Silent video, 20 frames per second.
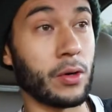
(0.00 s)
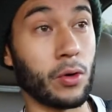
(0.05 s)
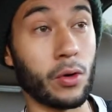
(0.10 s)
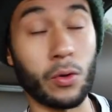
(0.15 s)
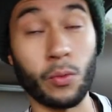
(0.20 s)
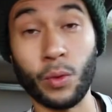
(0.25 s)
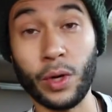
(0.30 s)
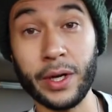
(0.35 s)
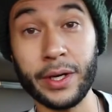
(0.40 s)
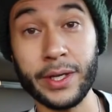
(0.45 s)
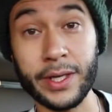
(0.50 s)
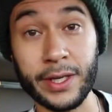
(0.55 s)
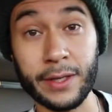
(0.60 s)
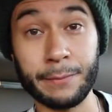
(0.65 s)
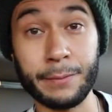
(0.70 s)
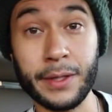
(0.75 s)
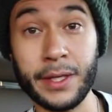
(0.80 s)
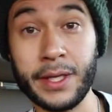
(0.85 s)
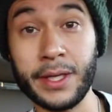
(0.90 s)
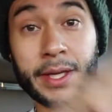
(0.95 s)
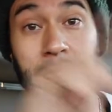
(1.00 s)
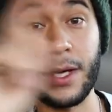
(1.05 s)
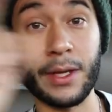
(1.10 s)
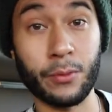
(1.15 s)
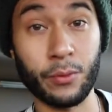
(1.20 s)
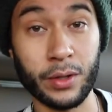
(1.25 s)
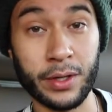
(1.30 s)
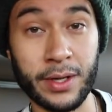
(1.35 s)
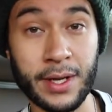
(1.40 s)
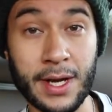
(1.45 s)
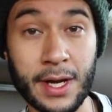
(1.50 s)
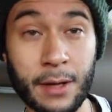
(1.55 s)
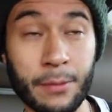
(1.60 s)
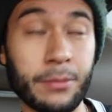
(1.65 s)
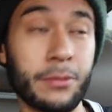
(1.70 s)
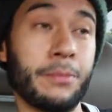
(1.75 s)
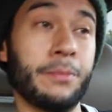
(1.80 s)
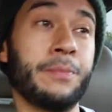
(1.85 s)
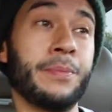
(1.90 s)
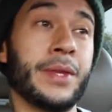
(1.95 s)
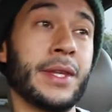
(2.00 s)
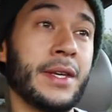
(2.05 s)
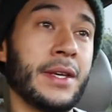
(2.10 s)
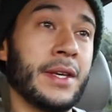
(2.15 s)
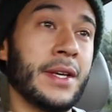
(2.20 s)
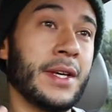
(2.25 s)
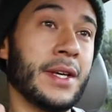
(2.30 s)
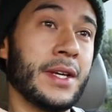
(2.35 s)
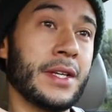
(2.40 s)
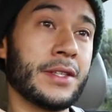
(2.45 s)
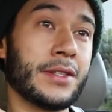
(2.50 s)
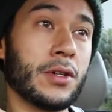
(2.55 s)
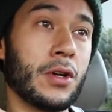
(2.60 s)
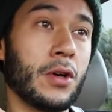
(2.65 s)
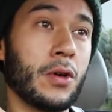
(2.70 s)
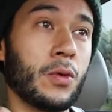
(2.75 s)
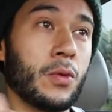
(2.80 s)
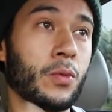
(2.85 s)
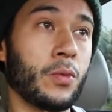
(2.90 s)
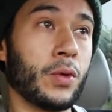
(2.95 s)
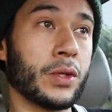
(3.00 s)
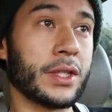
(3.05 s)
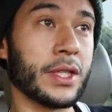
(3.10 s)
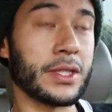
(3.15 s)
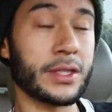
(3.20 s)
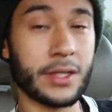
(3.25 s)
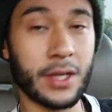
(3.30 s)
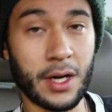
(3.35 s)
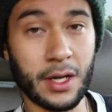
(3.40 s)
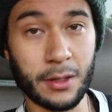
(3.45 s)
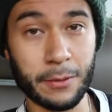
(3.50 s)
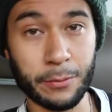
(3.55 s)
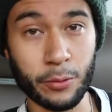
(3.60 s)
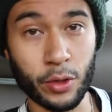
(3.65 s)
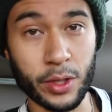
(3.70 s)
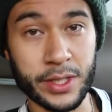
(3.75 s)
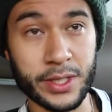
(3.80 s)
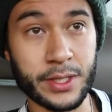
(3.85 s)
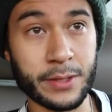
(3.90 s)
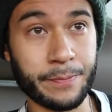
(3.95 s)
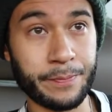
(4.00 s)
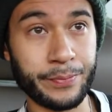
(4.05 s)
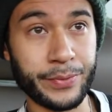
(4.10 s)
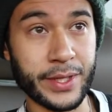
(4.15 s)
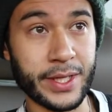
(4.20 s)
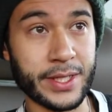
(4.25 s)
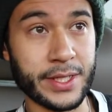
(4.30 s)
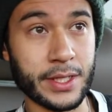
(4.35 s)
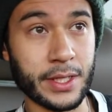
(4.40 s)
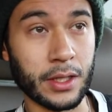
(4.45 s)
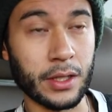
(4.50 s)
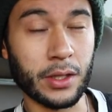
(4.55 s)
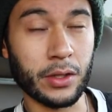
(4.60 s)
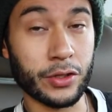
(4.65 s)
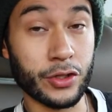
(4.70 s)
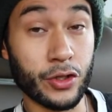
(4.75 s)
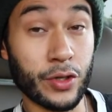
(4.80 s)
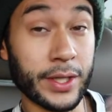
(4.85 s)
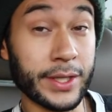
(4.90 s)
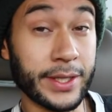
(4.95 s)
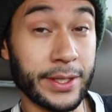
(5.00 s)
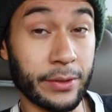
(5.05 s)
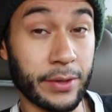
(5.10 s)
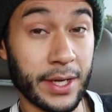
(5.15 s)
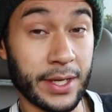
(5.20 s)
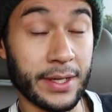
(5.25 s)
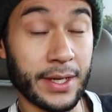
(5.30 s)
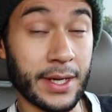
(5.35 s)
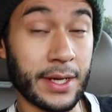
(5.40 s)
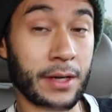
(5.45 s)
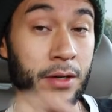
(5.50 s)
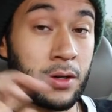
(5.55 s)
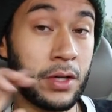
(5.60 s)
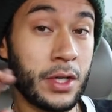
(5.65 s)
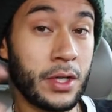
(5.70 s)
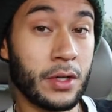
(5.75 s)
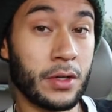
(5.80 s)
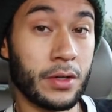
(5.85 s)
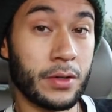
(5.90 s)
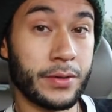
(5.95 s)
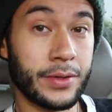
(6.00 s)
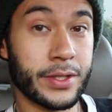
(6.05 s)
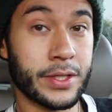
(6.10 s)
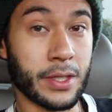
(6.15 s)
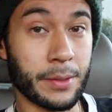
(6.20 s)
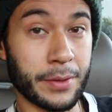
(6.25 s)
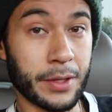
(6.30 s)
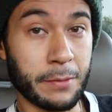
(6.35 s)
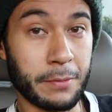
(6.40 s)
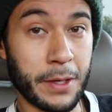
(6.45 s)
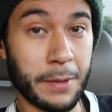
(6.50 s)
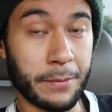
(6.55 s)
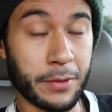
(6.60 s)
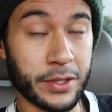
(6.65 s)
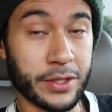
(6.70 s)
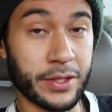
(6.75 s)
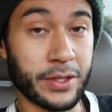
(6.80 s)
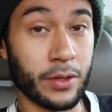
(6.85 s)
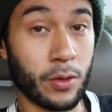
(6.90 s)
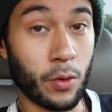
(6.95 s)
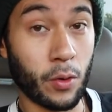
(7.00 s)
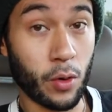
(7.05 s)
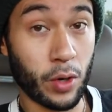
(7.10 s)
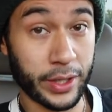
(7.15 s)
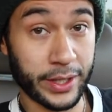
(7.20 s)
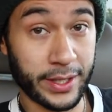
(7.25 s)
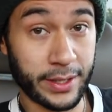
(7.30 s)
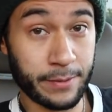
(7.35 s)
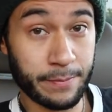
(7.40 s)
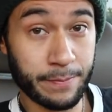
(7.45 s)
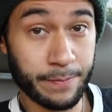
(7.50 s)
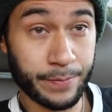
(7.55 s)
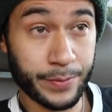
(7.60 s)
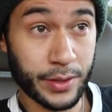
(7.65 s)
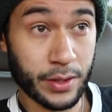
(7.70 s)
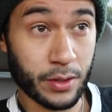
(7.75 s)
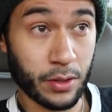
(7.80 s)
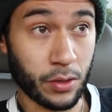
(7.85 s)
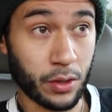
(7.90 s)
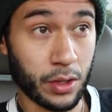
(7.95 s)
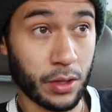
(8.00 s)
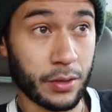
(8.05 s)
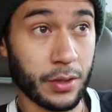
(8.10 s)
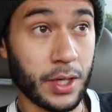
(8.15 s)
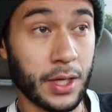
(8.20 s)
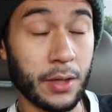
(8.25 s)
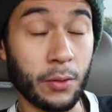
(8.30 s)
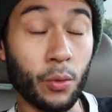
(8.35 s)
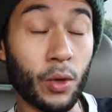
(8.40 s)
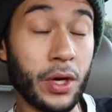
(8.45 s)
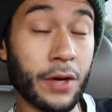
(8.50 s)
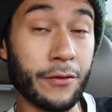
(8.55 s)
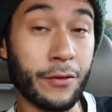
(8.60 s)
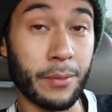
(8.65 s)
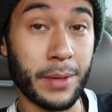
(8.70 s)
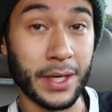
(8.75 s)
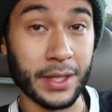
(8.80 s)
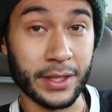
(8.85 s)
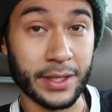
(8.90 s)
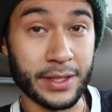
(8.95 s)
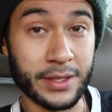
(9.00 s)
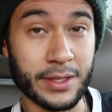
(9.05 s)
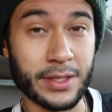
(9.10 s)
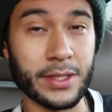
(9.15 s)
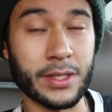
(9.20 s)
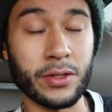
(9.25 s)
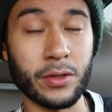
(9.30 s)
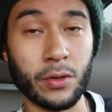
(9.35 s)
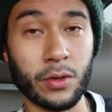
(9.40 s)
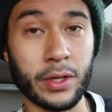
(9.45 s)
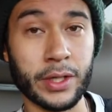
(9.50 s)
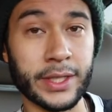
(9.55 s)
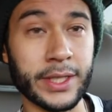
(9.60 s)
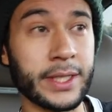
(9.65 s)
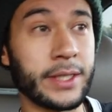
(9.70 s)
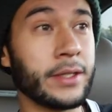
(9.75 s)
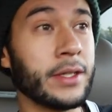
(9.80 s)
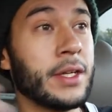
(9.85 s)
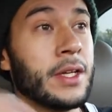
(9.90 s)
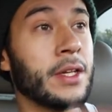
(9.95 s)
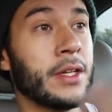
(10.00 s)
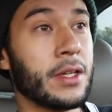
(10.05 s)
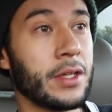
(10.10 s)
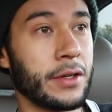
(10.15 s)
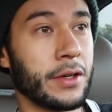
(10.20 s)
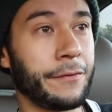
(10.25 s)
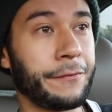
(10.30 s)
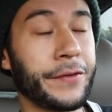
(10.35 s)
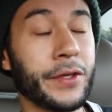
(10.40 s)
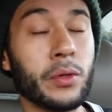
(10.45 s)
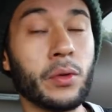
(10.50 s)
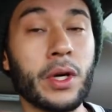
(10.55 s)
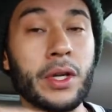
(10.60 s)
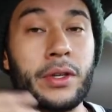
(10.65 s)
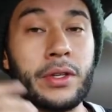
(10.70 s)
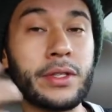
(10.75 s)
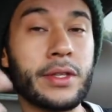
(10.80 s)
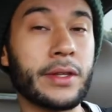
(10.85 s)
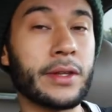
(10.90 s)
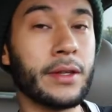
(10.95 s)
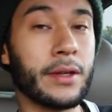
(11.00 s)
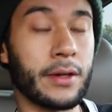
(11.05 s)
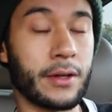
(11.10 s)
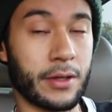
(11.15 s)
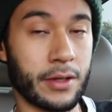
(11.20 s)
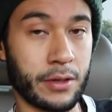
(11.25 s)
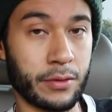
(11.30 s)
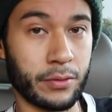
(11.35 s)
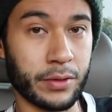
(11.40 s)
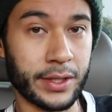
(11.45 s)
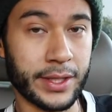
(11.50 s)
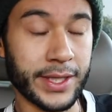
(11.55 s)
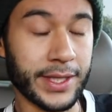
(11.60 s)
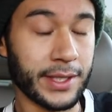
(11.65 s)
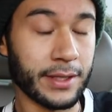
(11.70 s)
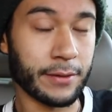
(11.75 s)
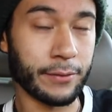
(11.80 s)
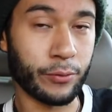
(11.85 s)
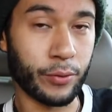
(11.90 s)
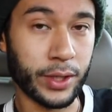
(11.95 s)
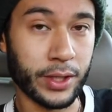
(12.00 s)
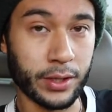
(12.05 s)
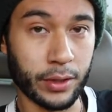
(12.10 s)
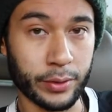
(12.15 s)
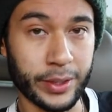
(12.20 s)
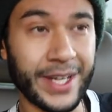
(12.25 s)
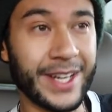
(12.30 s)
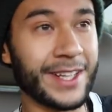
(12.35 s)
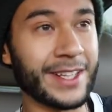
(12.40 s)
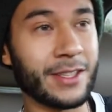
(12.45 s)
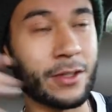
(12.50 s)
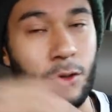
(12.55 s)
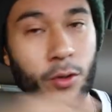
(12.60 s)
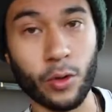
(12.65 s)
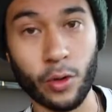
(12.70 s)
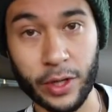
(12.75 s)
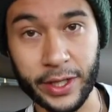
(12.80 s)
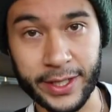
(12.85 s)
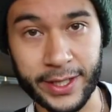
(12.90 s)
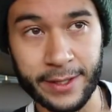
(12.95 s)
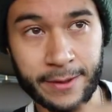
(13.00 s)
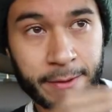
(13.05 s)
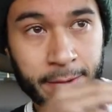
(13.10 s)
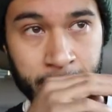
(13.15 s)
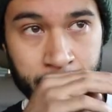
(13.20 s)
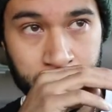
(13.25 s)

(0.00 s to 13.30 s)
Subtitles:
Or one EP and one album. So with the Scholar Boys, it's a little tricky right now. Some of the members in Oregon, or one of them at least is in Oregon. A few others are thinking of relocating to Oregon.